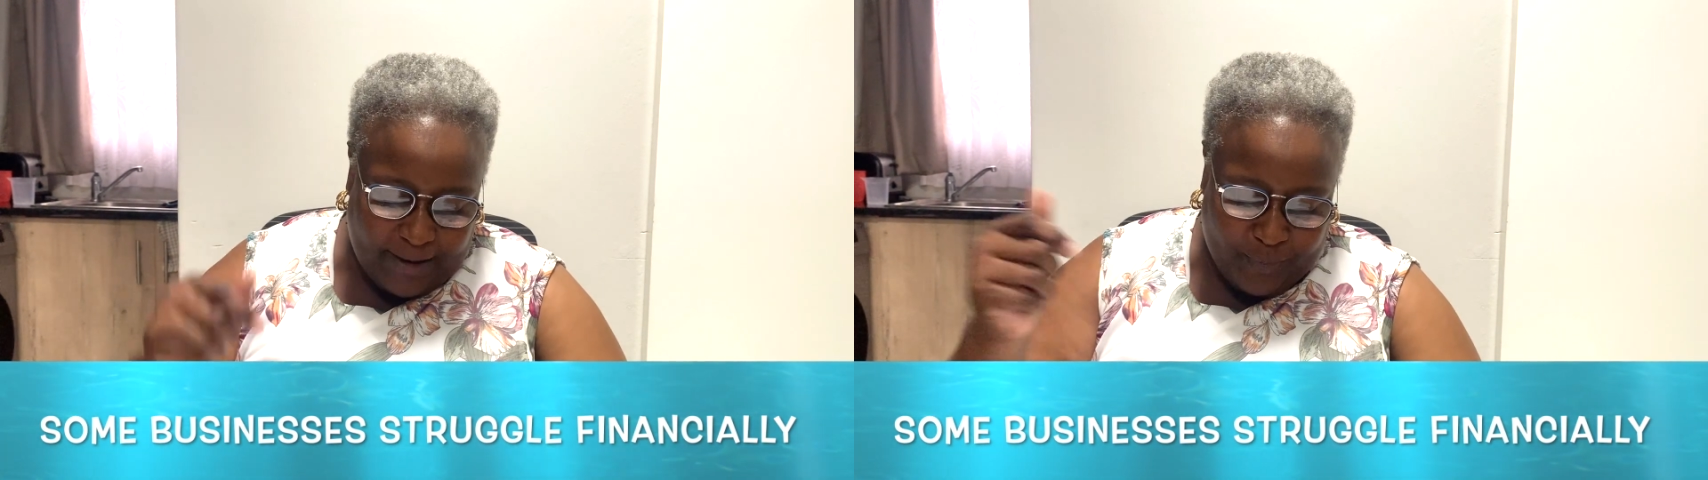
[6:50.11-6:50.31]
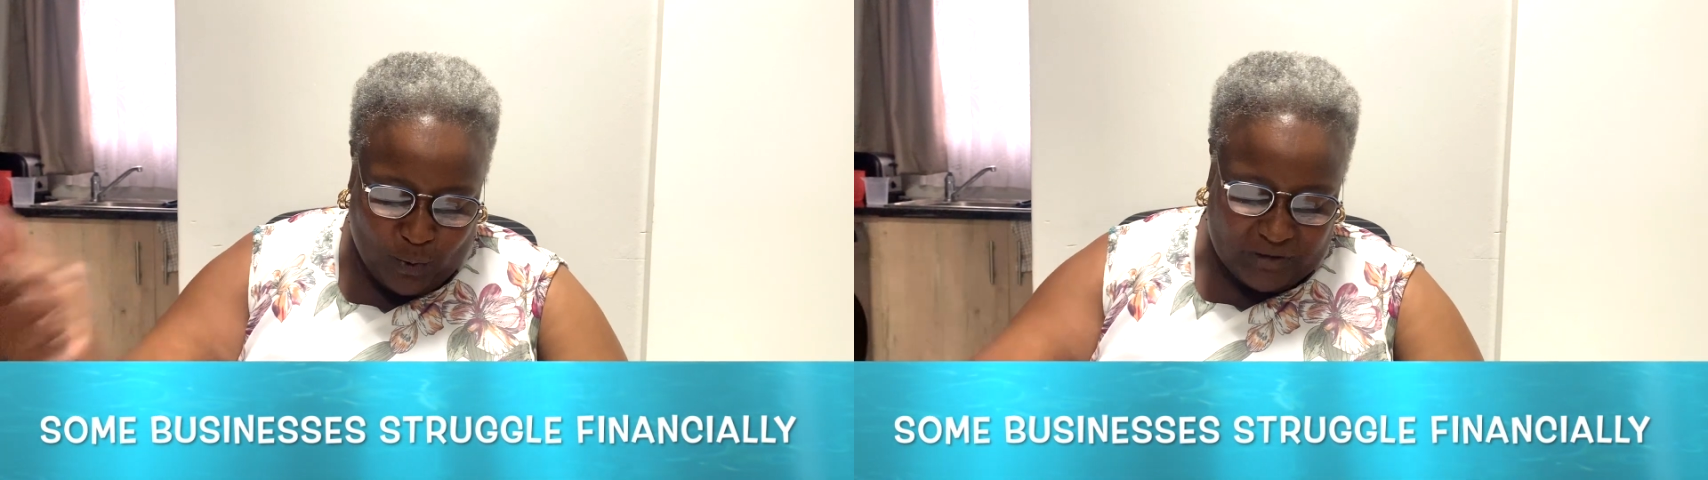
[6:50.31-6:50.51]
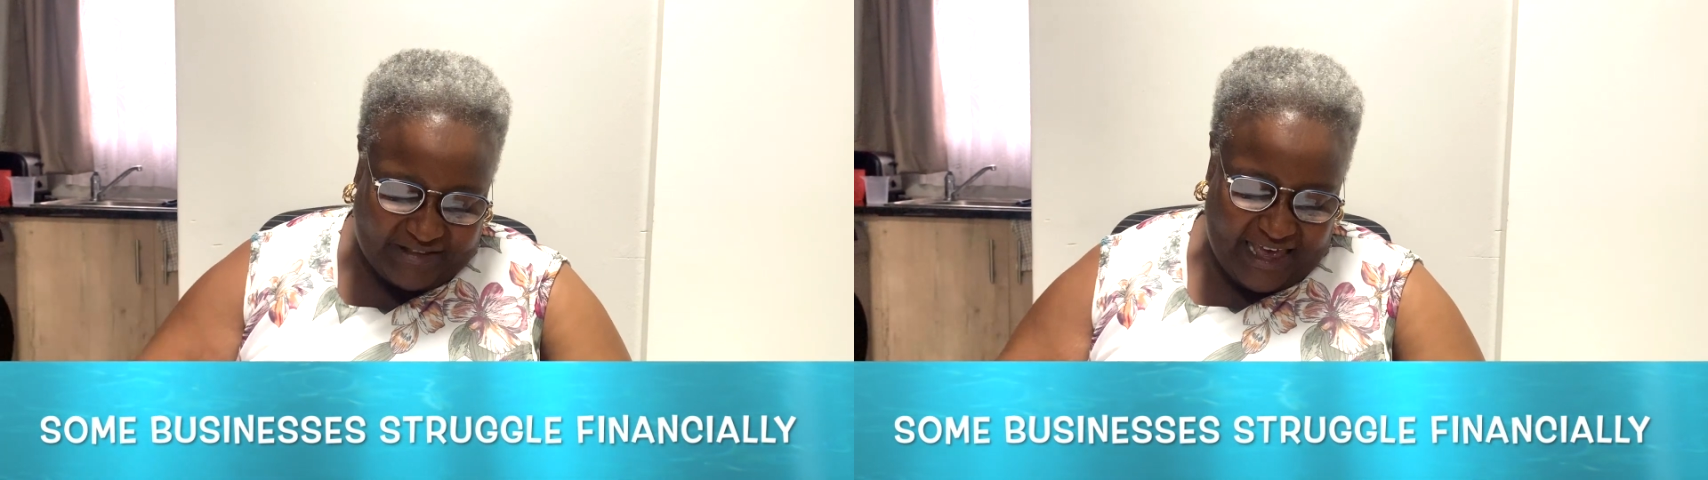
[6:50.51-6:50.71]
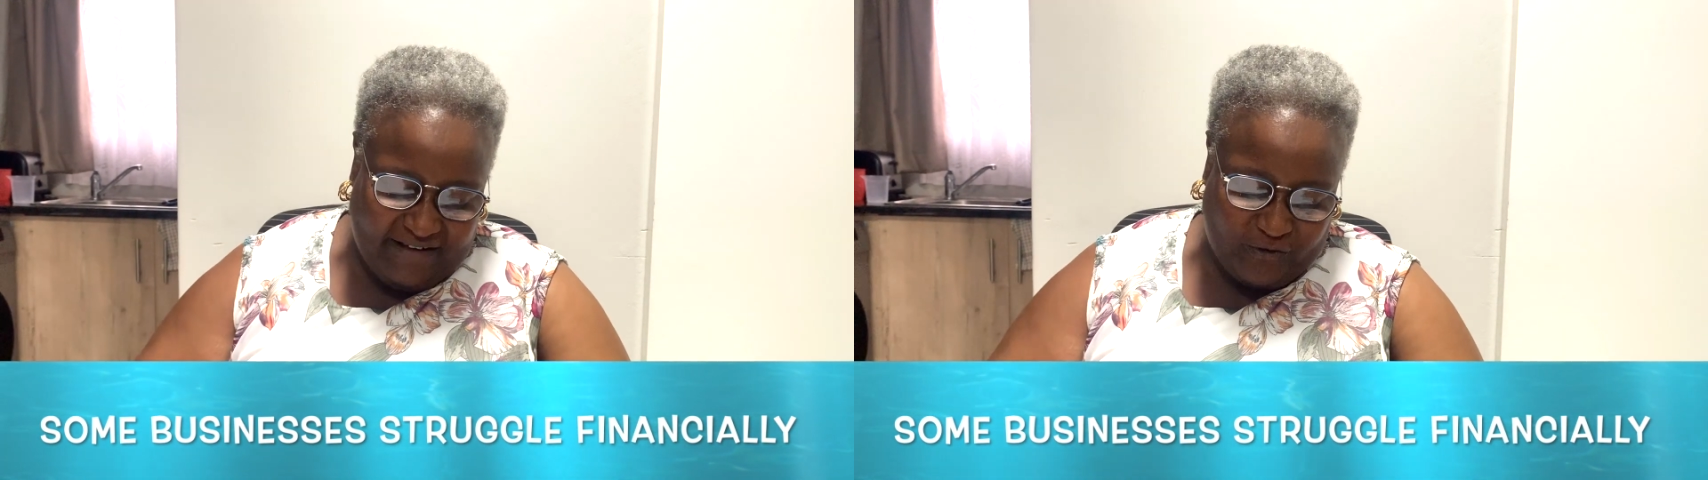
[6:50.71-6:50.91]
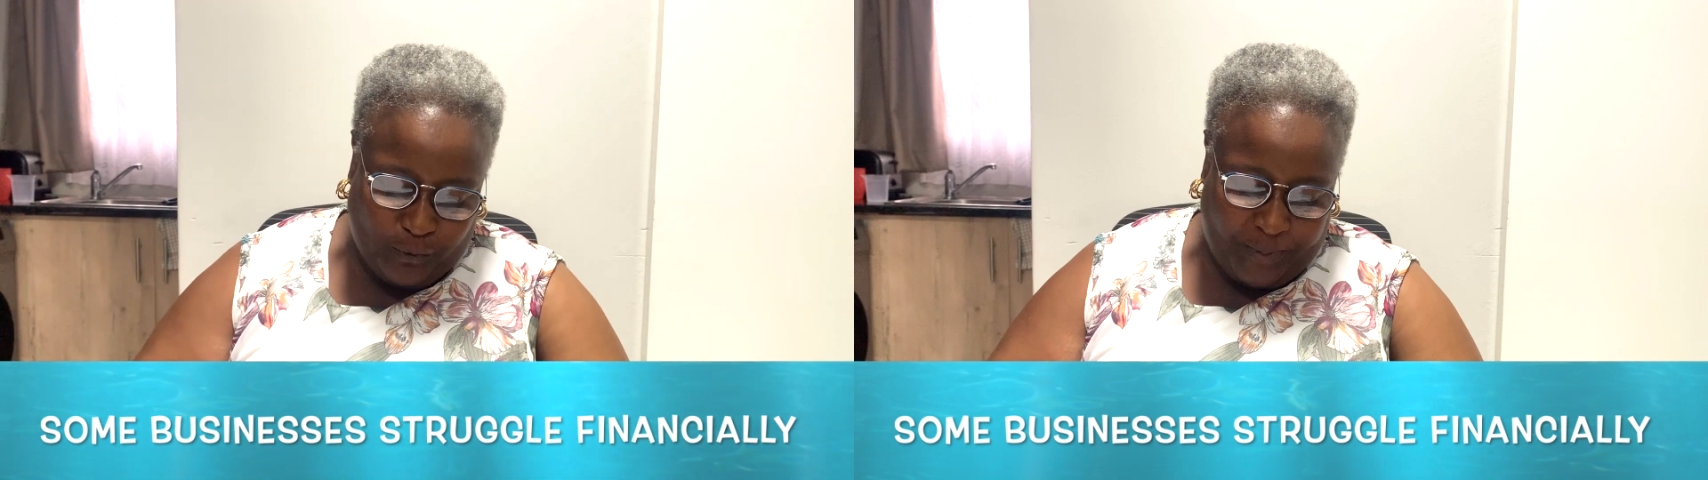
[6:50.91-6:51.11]
because they
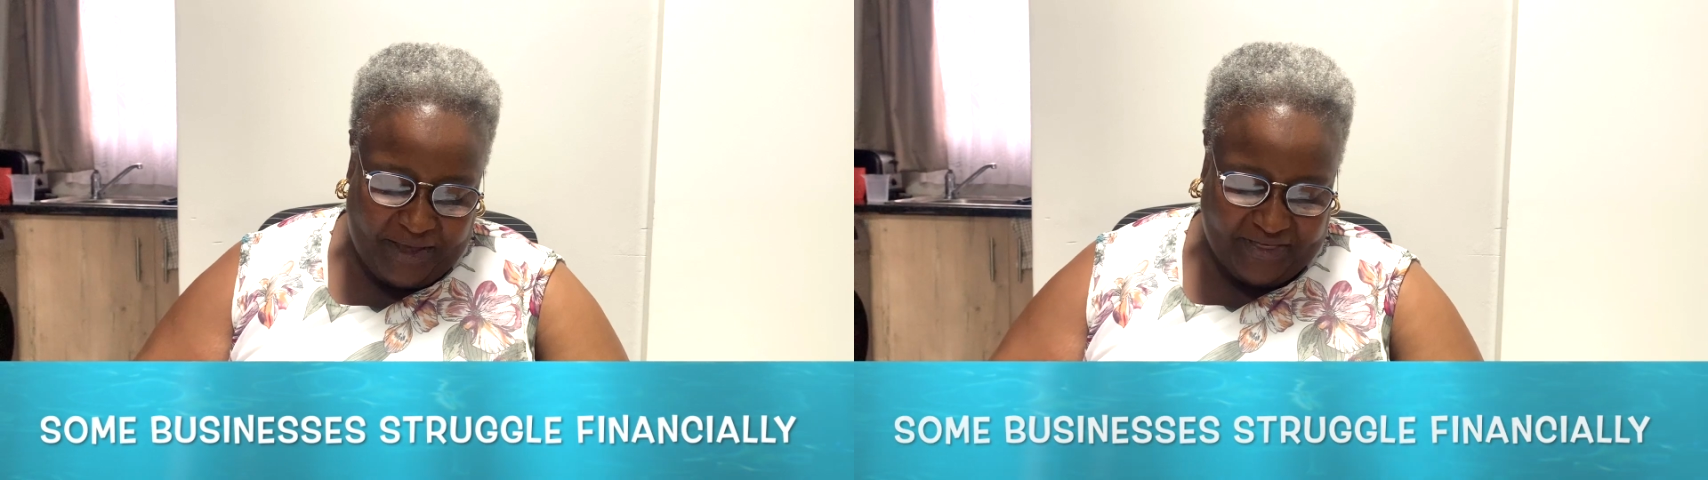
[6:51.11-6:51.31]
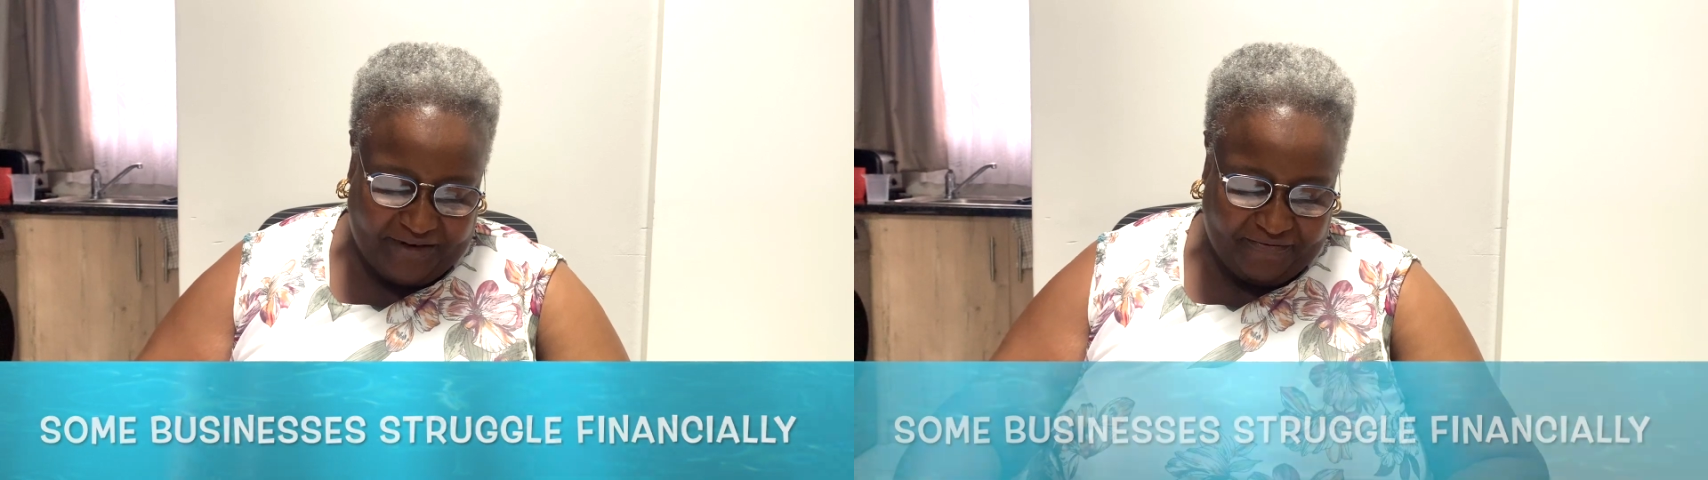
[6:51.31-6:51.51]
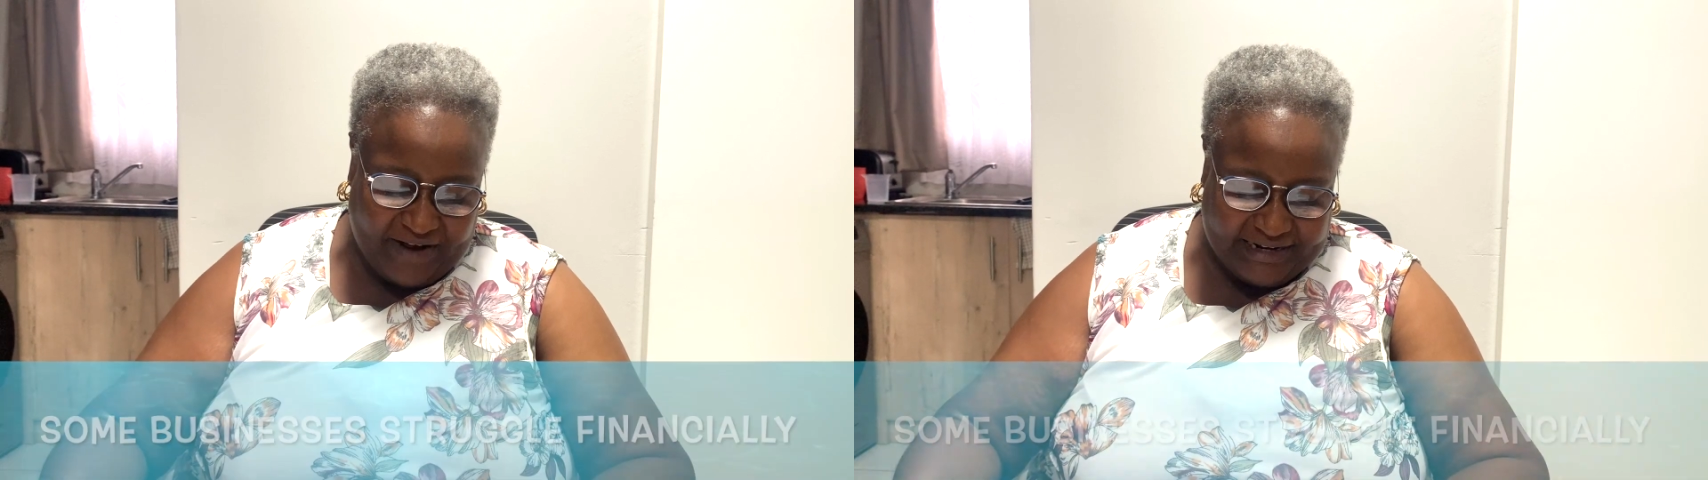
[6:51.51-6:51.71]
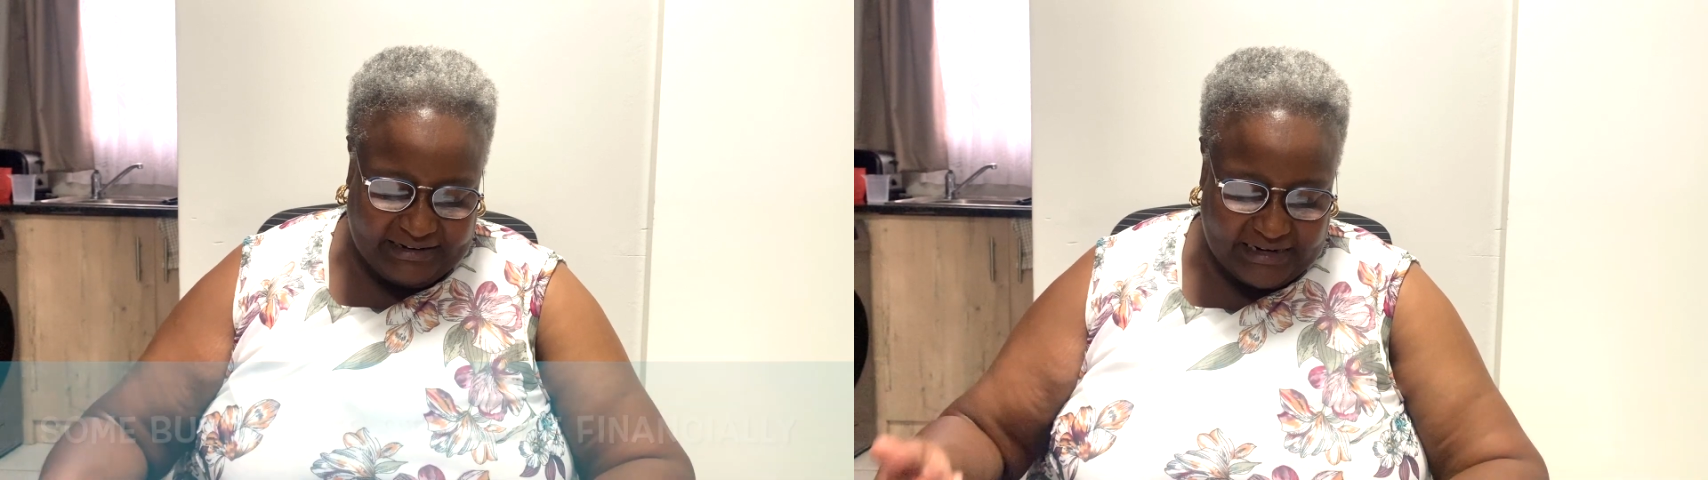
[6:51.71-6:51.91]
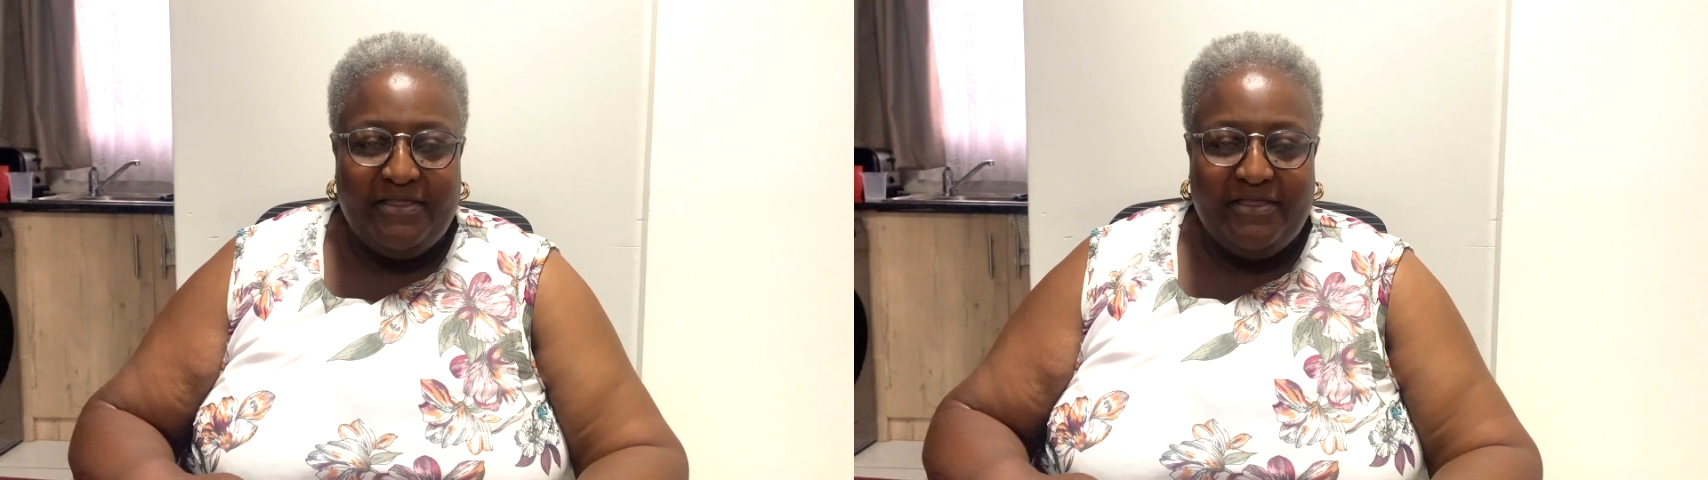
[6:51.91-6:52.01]
have to pay that fund.